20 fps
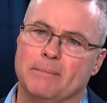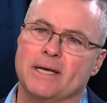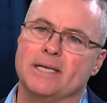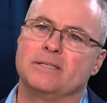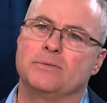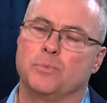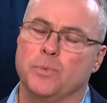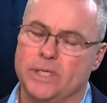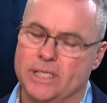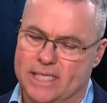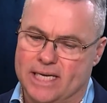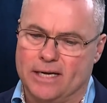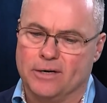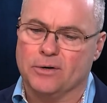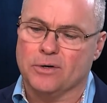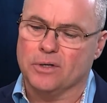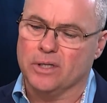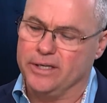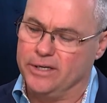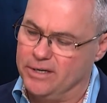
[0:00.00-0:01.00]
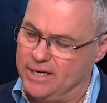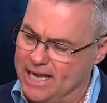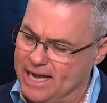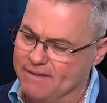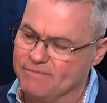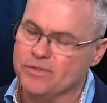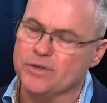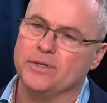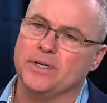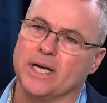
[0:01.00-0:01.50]
as we said earlier, to
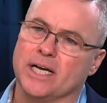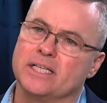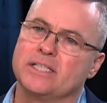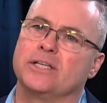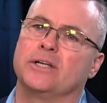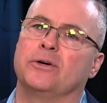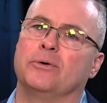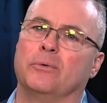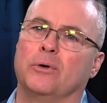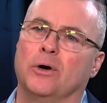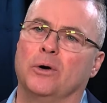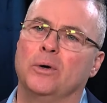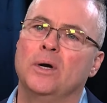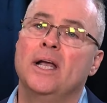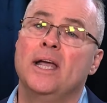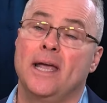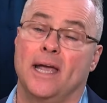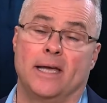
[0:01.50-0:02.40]
have their ducks in a row